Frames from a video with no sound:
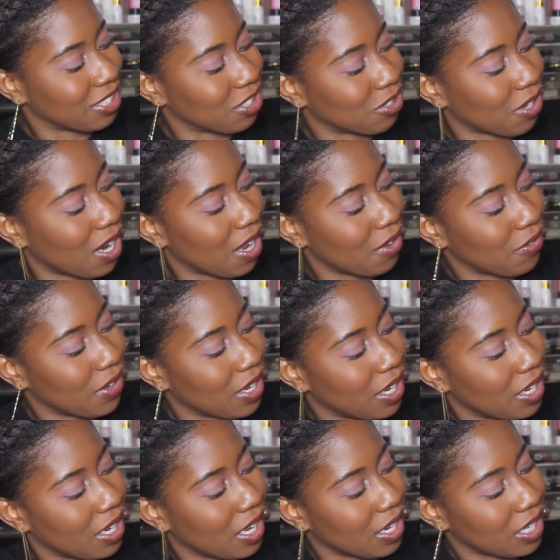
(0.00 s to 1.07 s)
Drive
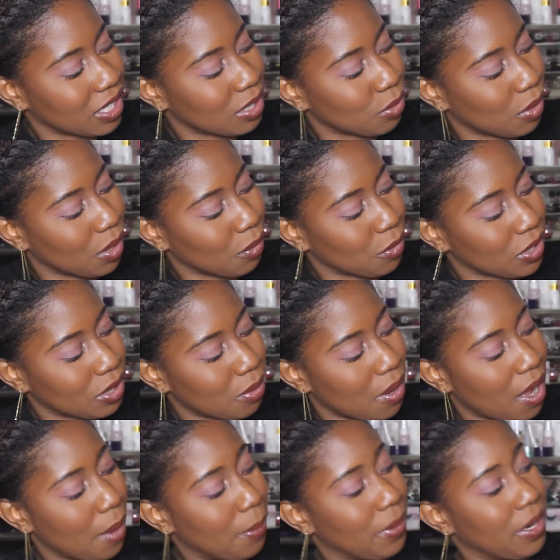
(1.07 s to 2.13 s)
In, and this one was
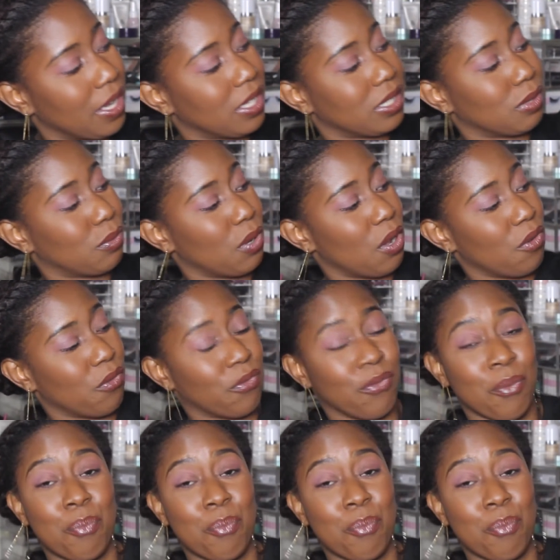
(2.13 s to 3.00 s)
popping as well.